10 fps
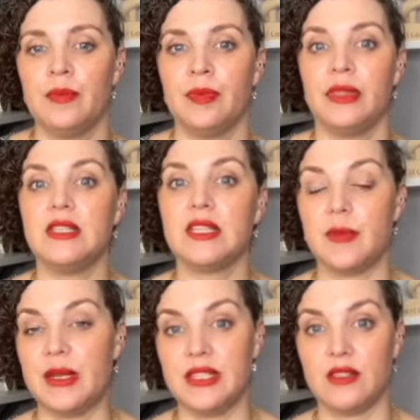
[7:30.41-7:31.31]
These
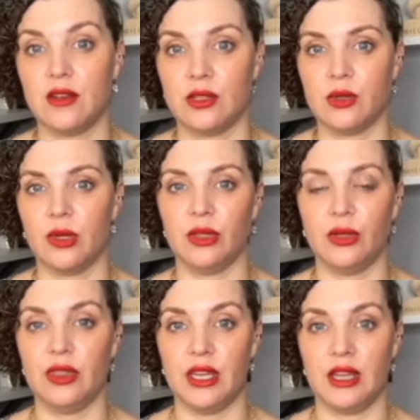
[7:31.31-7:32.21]
expenses also
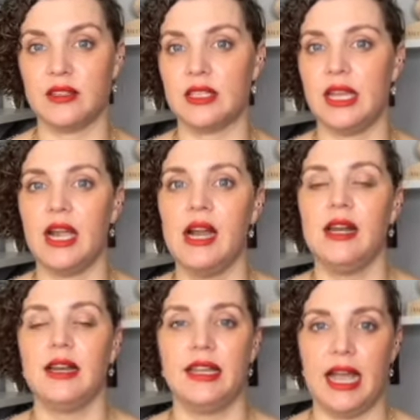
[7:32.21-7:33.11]
include things like
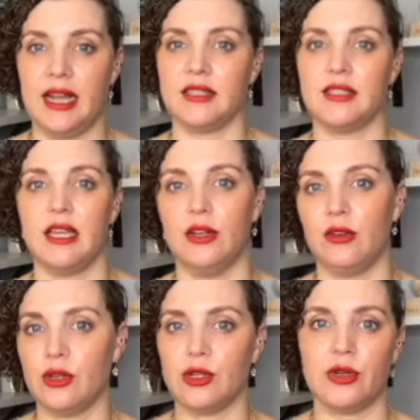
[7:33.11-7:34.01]
gas and
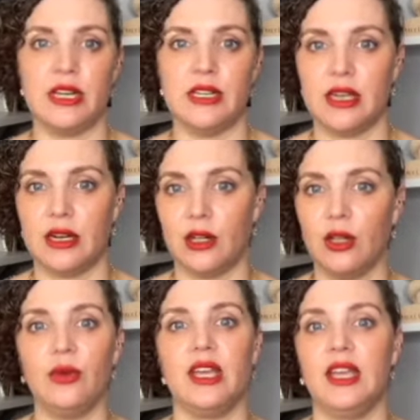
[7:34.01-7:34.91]
groceries and
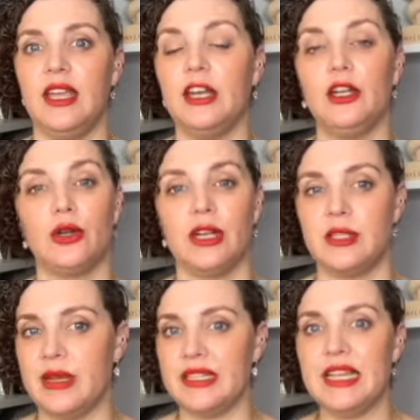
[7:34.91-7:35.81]
clothing and
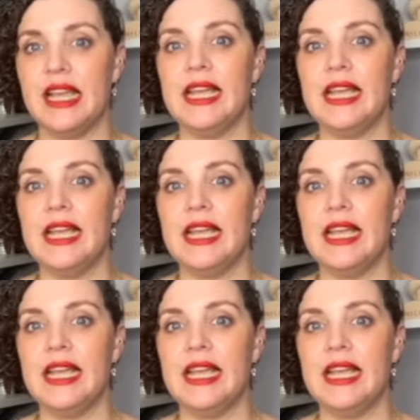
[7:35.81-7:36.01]
Christmas